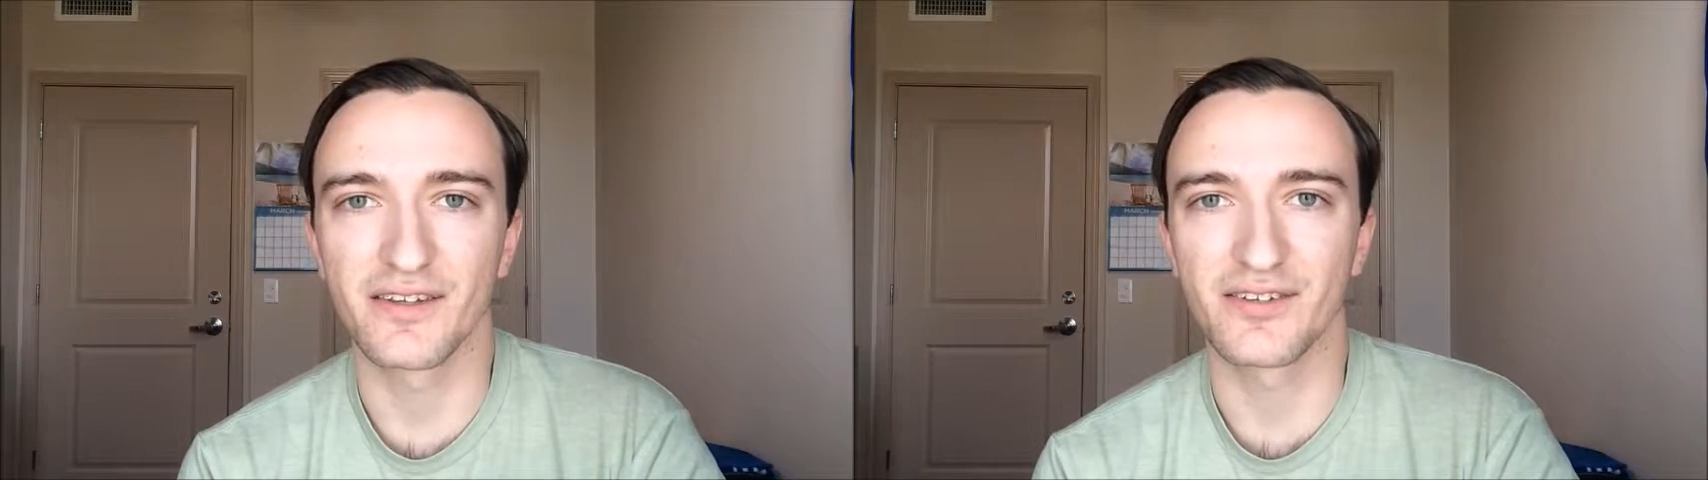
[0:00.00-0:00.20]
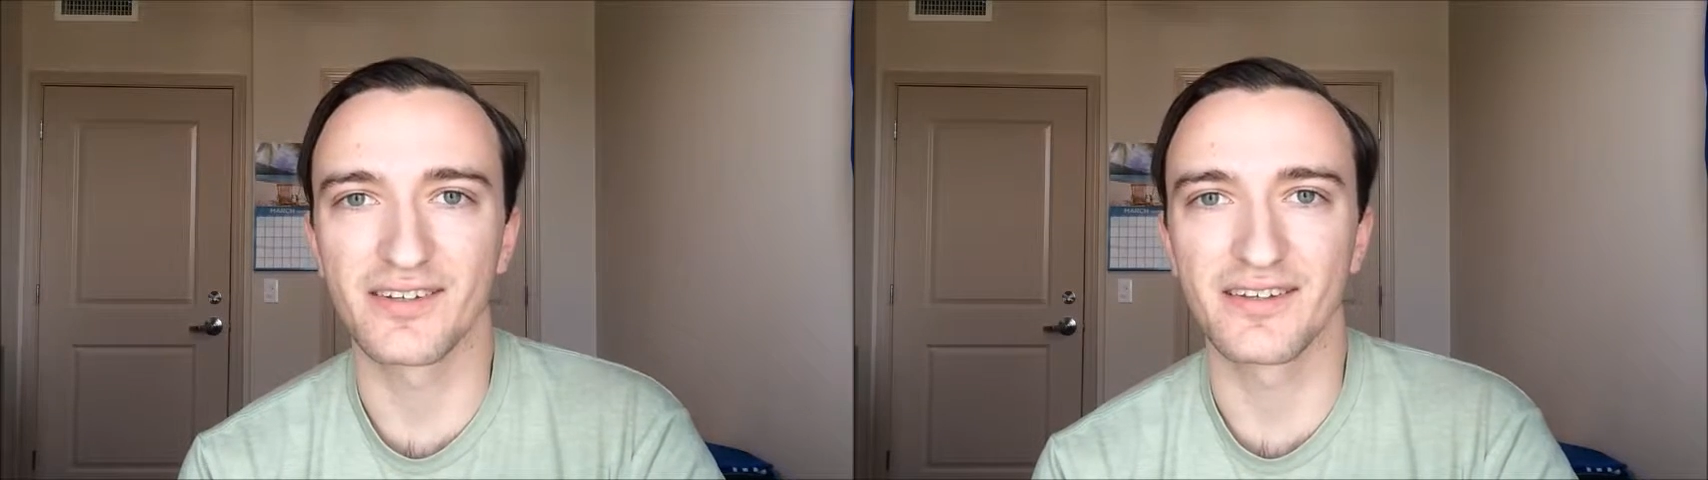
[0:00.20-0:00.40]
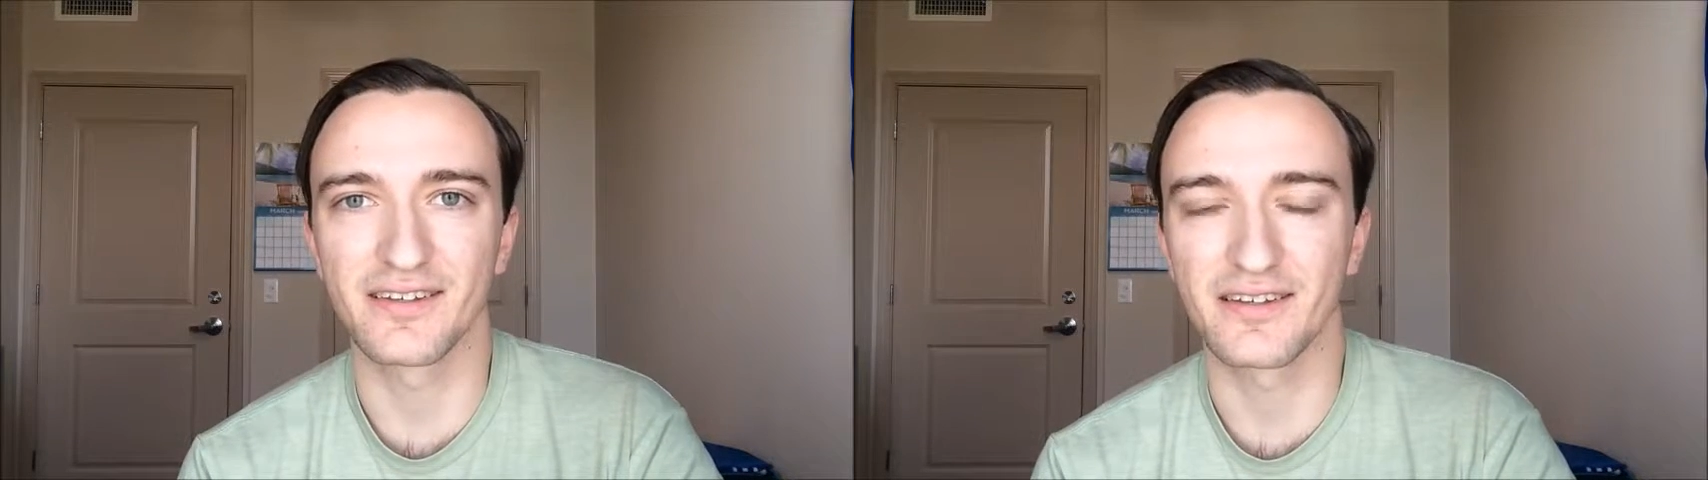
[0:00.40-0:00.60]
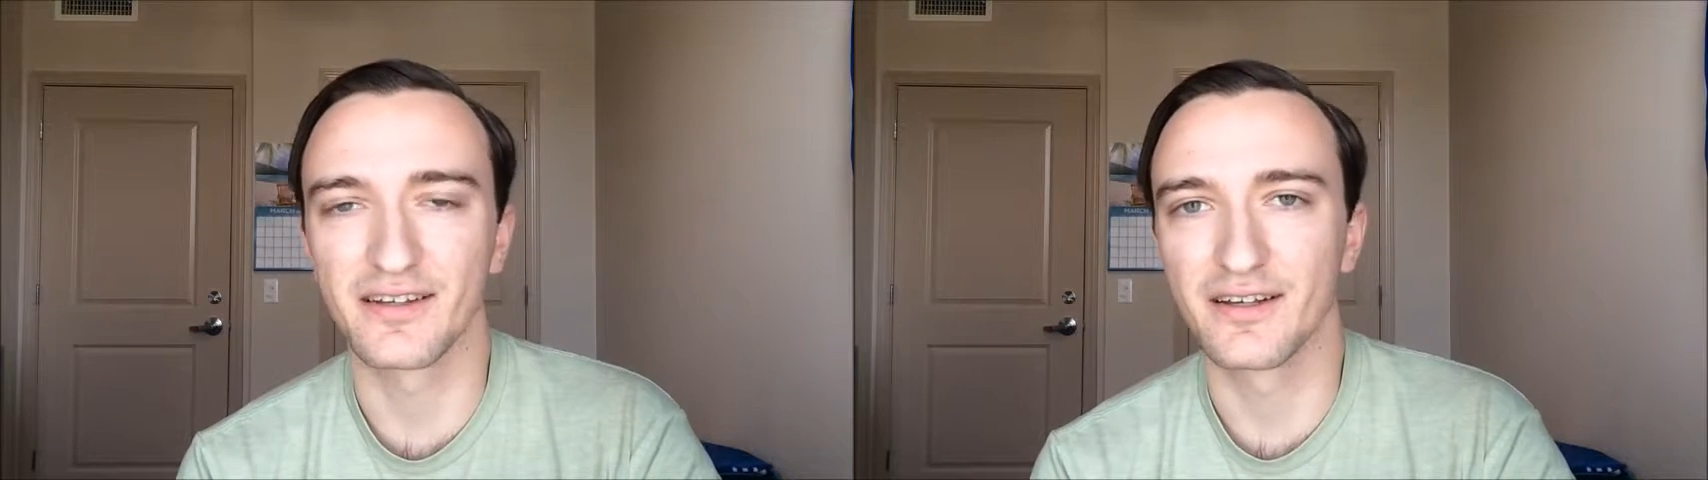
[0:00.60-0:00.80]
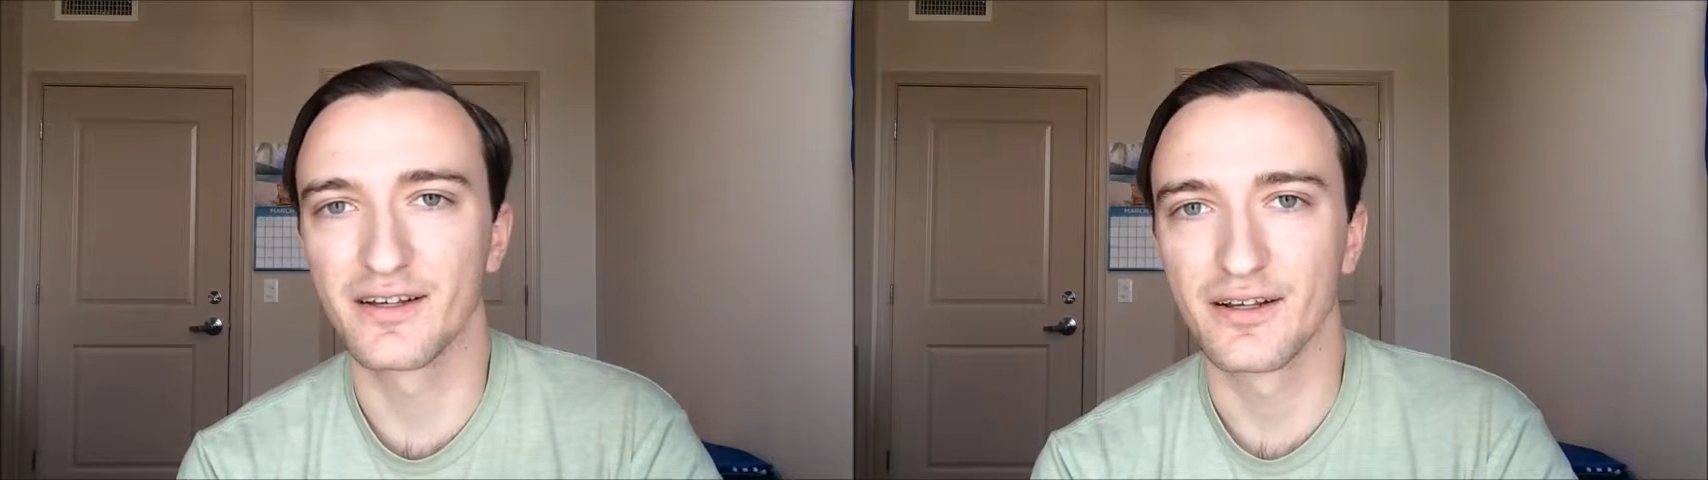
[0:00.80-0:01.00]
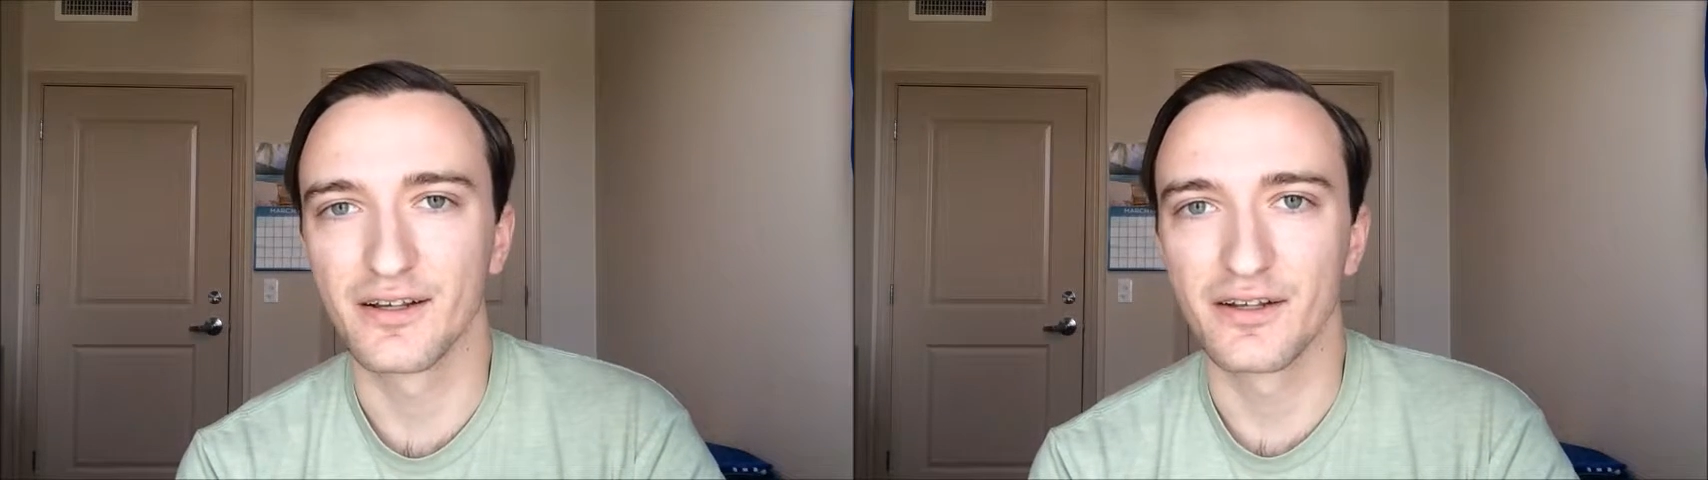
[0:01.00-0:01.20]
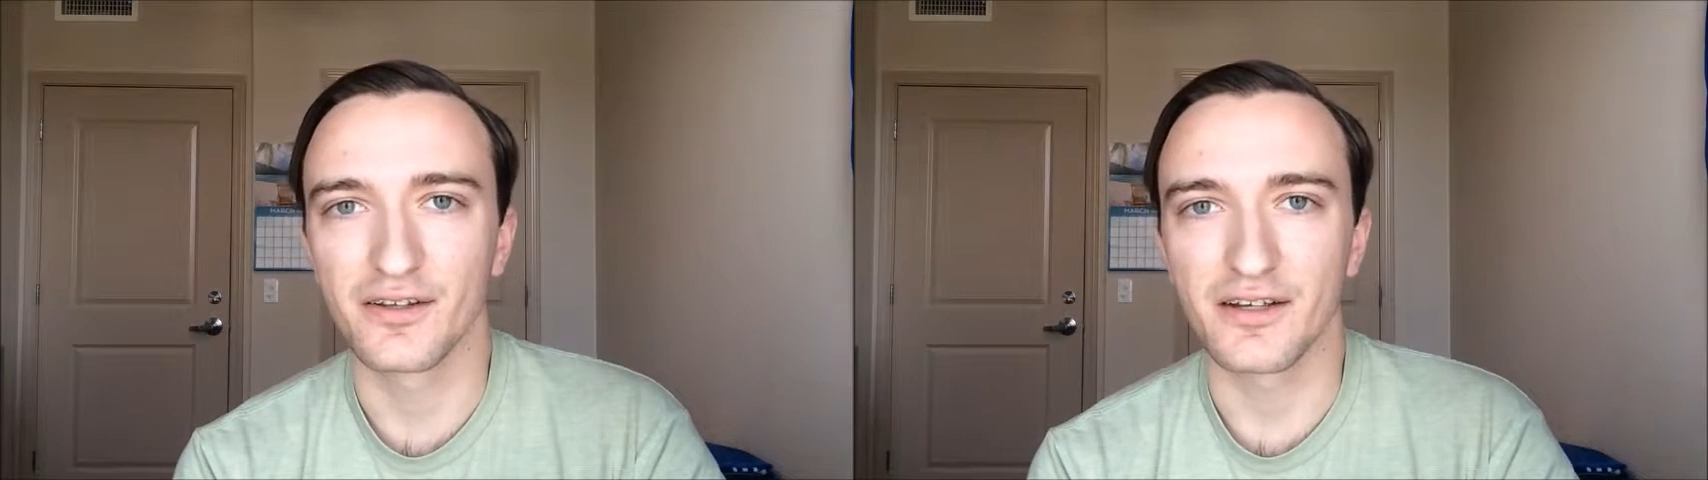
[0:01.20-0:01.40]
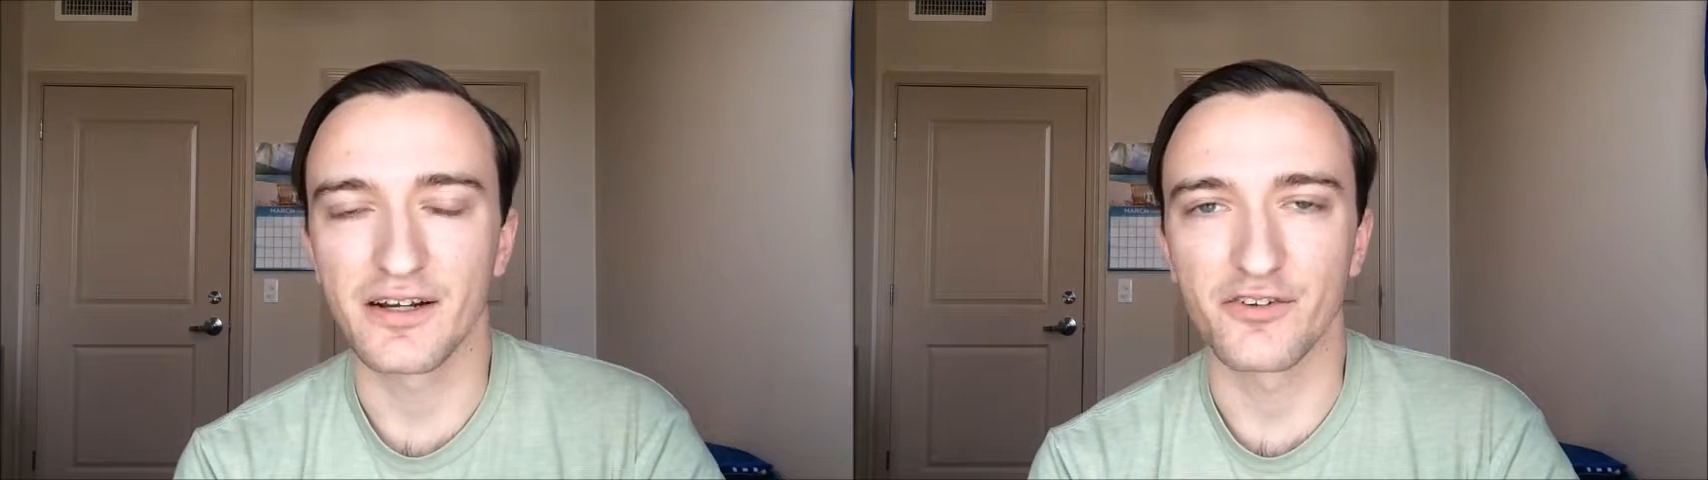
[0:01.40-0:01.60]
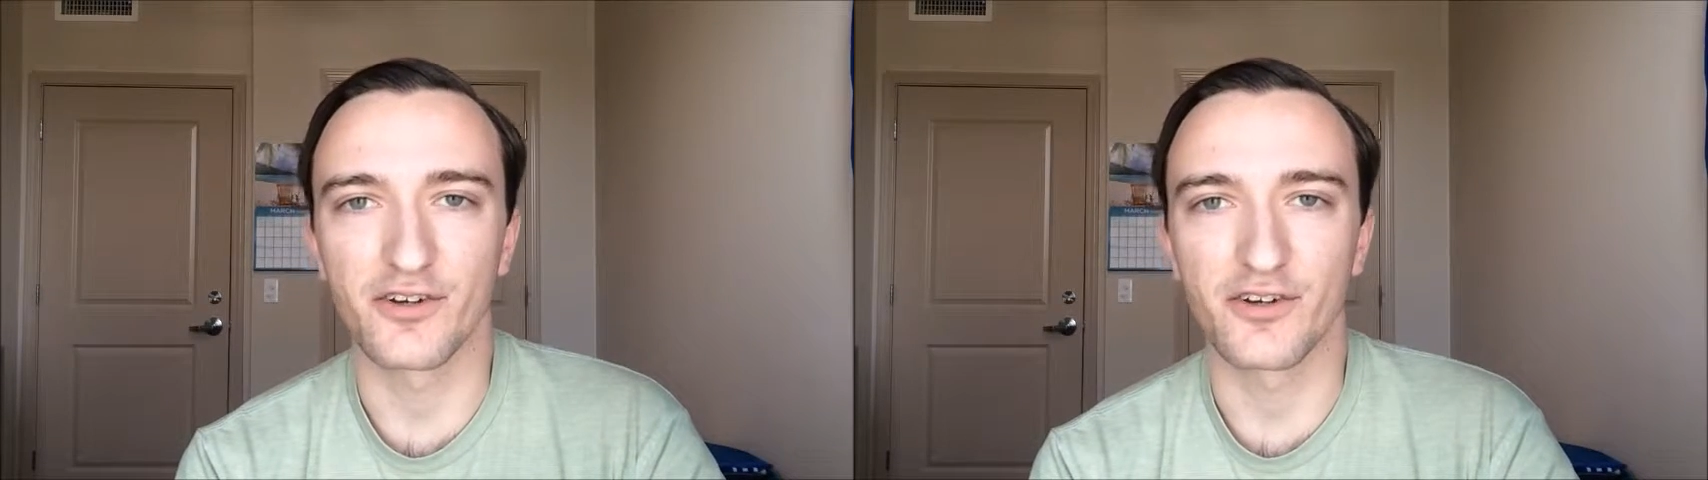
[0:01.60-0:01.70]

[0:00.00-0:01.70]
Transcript: This kind